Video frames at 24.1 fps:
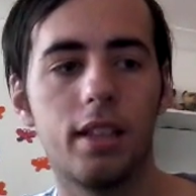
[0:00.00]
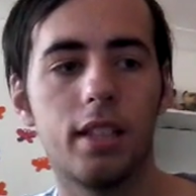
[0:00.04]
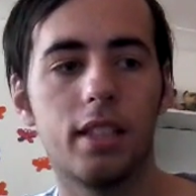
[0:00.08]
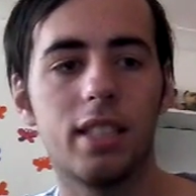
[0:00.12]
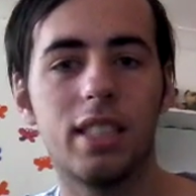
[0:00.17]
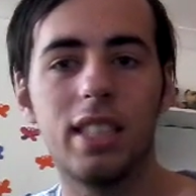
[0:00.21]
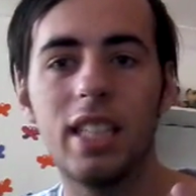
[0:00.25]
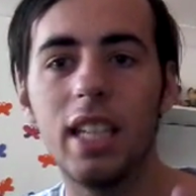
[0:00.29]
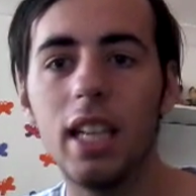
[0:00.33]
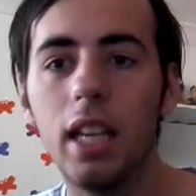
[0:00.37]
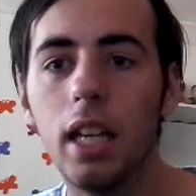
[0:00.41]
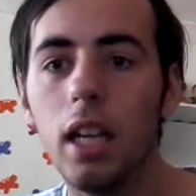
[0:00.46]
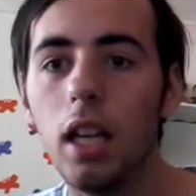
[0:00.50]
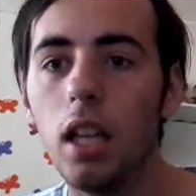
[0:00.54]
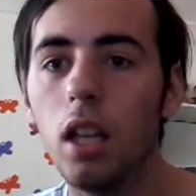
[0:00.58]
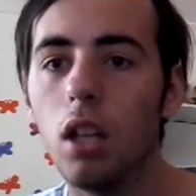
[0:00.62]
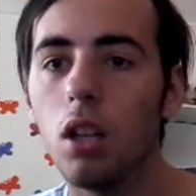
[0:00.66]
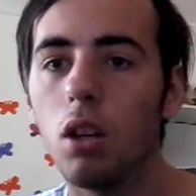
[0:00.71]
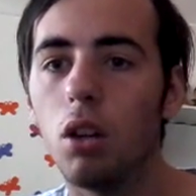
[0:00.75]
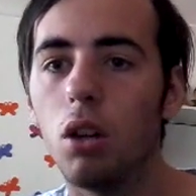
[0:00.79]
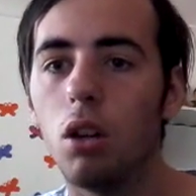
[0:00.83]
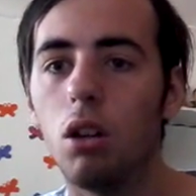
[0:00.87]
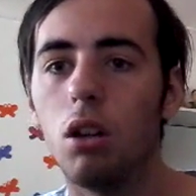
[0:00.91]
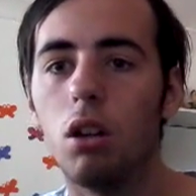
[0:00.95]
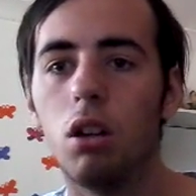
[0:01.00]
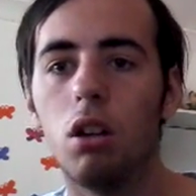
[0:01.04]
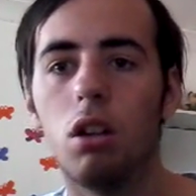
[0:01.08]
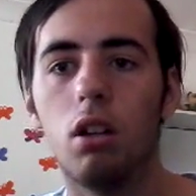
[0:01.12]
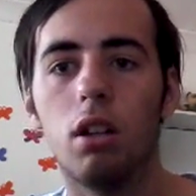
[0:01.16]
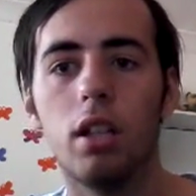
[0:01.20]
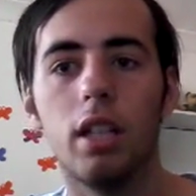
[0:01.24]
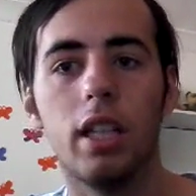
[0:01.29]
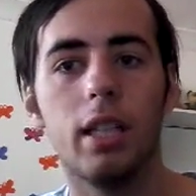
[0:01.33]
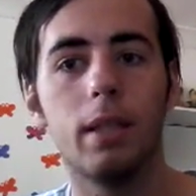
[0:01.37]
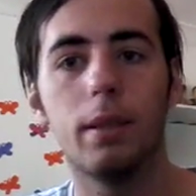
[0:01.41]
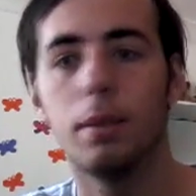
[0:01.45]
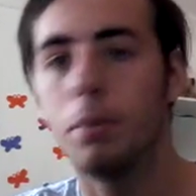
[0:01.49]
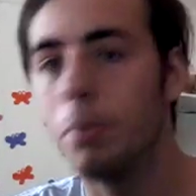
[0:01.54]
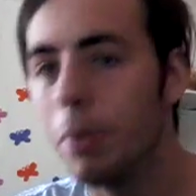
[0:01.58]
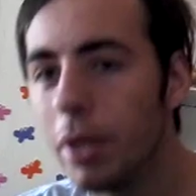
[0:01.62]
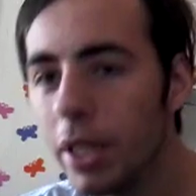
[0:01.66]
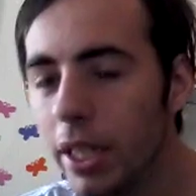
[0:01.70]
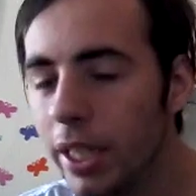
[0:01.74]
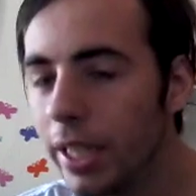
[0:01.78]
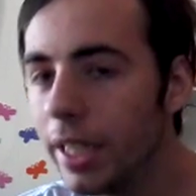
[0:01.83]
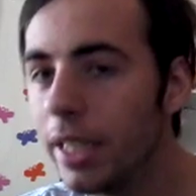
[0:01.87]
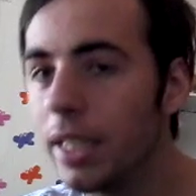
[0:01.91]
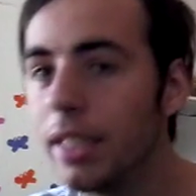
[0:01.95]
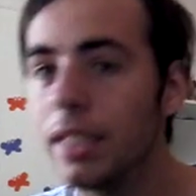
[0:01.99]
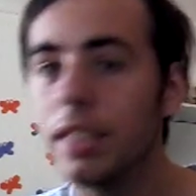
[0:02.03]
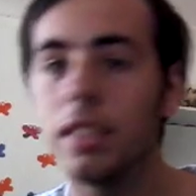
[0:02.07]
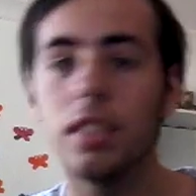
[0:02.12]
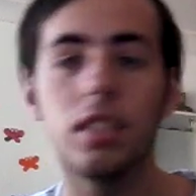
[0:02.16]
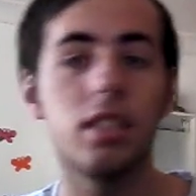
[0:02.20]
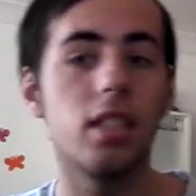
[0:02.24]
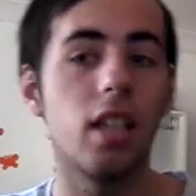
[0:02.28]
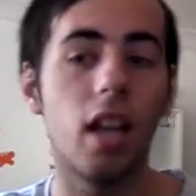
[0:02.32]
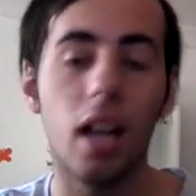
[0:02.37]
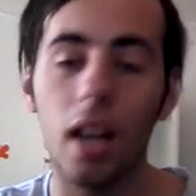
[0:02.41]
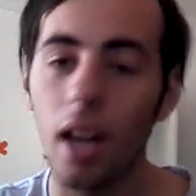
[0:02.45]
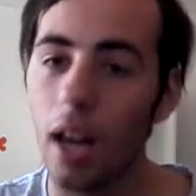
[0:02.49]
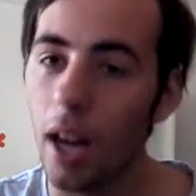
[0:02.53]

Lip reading: skill or the experience.